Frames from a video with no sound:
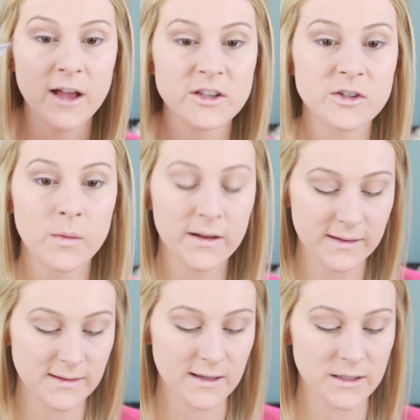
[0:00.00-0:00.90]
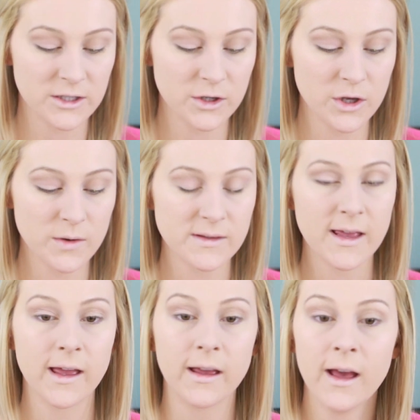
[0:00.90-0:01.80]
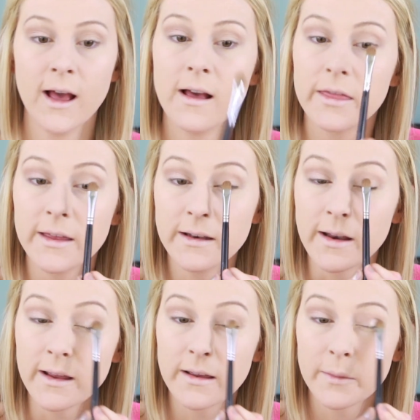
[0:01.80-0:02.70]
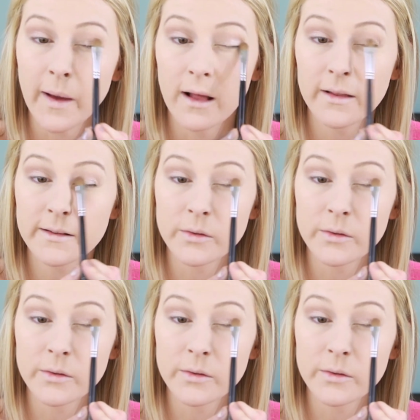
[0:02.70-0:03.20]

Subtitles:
I just want to stick to using the Naked palette,